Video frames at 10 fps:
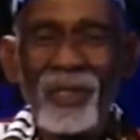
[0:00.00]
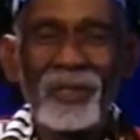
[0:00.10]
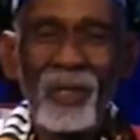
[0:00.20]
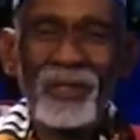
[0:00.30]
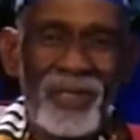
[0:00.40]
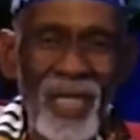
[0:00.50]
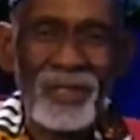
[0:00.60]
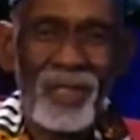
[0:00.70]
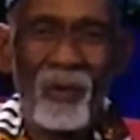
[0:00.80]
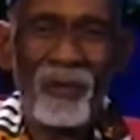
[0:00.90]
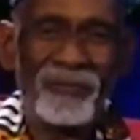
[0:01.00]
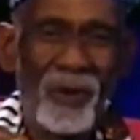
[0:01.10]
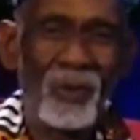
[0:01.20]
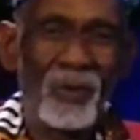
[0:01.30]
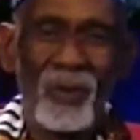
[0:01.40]
So since our
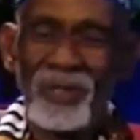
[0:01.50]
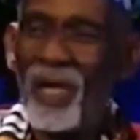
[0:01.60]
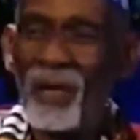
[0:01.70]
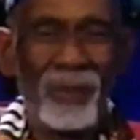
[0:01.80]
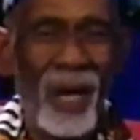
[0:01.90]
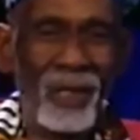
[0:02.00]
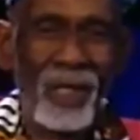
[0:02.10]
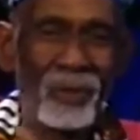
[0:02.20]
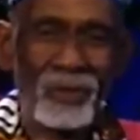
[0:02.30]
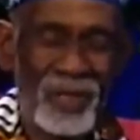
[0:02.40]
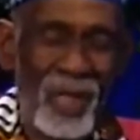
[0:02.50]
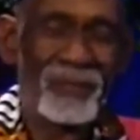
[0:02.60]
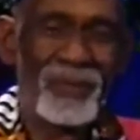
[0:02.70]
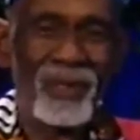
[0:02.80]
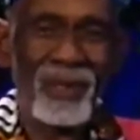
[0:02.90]
food was not brought on those
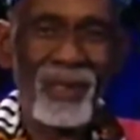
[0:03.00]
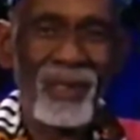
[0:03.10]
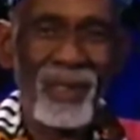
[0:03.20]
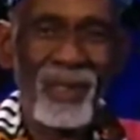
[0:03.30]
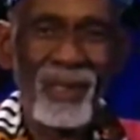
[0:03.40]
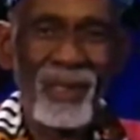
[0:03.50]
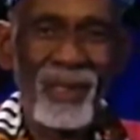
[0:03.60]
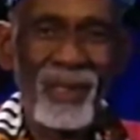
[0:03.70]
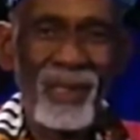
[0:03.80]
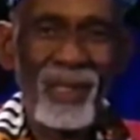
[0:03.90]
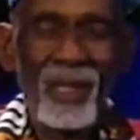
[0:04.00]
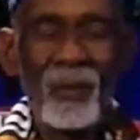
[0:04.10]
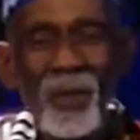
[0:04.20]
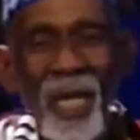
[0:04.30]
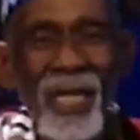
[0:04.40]
ships,
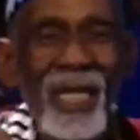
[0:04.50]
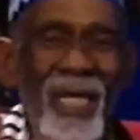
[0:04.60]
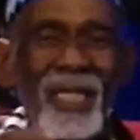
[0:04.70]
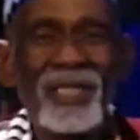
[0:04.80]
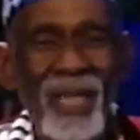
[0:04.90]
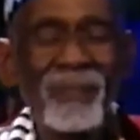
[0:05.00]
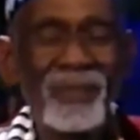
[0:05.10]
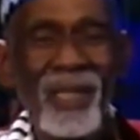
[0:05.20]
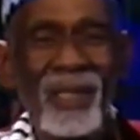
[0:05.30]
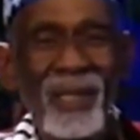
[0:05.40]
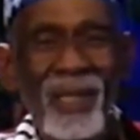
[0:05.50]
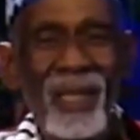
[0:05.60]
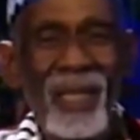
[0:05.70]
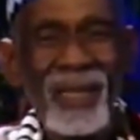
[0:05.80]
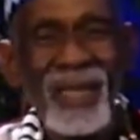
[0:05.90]
we are eating something
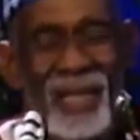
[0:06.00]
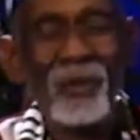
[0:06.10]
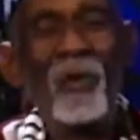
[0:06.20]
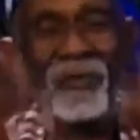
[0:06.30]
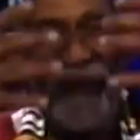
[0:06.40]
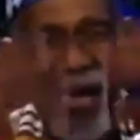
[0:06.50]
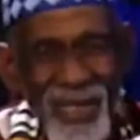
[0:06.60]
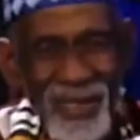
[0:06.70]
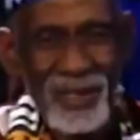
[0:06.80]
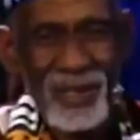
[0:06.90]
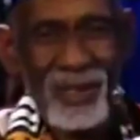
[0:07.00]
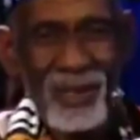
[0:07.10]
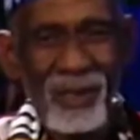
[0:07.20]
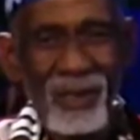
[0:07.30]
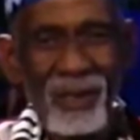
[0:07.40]
that offends
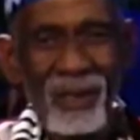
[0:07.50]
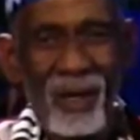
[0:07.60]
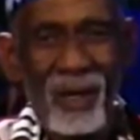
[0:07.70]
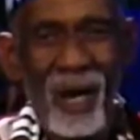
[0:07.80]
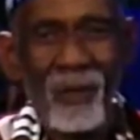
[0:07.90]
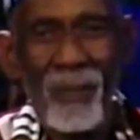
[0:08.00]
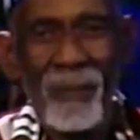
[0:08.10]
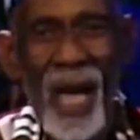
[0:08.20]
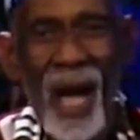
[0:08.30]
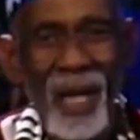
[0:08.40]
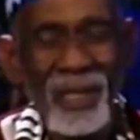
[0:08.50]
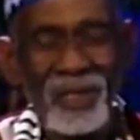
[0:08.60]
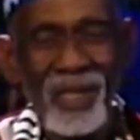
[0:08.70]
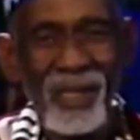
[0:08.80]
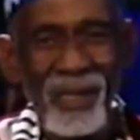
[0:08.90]
our
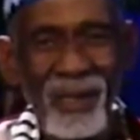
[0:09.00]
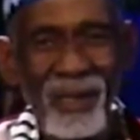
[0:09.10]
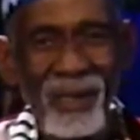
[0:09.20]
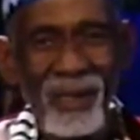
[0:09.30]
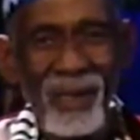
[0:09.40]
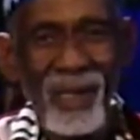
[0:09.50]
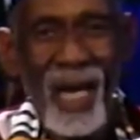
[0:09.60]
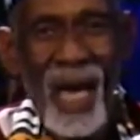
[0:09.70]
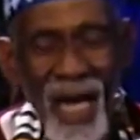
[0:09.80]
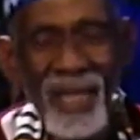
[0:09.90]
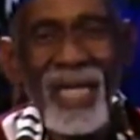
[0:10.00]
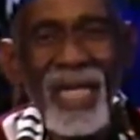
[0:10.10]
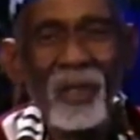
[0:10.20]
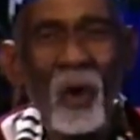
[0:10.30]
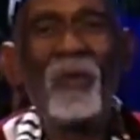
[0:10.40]
biology. And
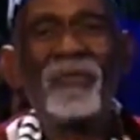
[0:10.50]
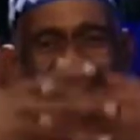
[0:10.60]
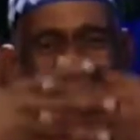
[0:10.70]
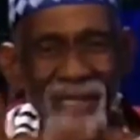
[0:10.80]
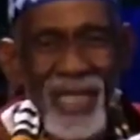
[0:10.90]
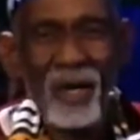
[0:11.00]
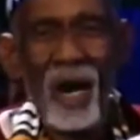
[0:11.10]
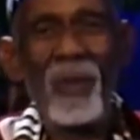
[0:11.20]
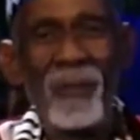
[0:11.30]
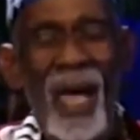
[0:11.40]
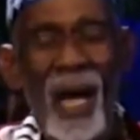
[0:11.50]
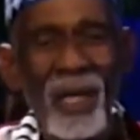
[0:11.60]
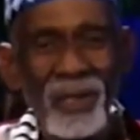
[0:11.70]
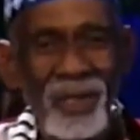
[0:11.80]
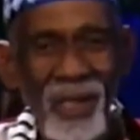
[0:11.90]
in offending our
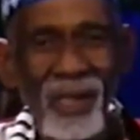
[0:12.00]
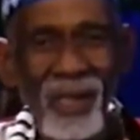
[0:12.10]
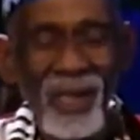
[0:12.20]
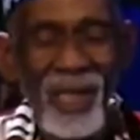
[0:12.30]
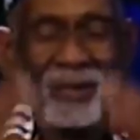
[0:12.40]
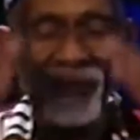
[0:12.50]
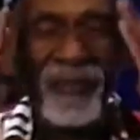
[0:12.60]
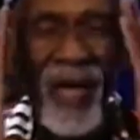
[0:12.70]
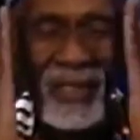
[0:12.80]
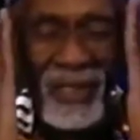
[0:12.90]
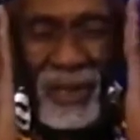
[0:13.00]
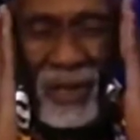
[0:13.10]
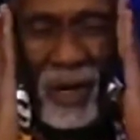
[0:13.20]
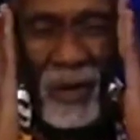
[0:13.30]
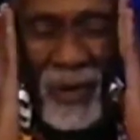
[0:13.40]
biology, it offends
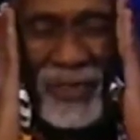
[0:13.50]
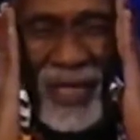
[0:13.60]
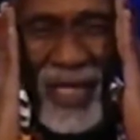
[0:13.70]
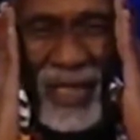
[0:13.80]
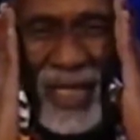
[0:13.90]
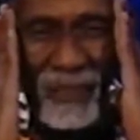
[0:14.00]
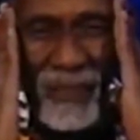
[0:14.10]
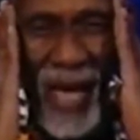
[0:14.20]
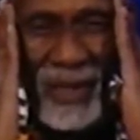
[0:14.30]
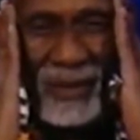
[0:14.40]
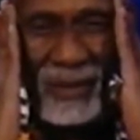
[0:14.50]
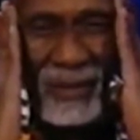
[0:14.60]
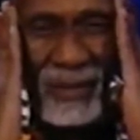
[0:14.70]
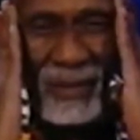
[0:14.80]
our thinking pattern.